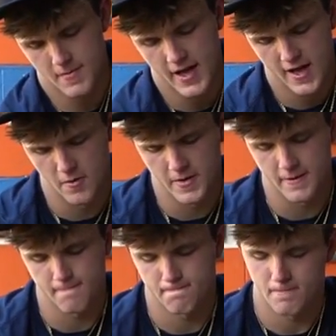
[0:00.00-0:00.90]
my
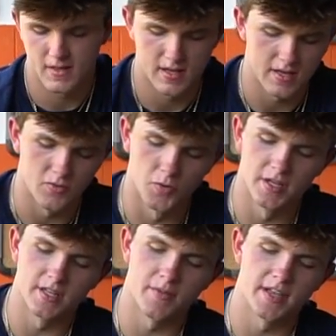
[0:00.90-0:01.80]
helmet,
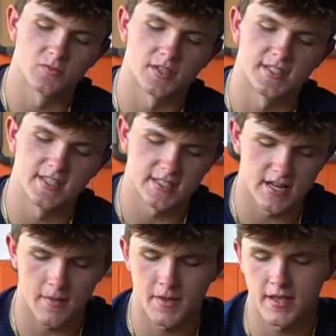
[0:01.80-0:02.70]
really depends what season
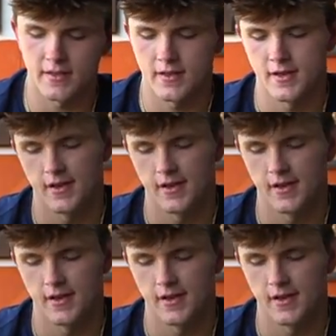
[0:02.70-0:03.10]
I'm in.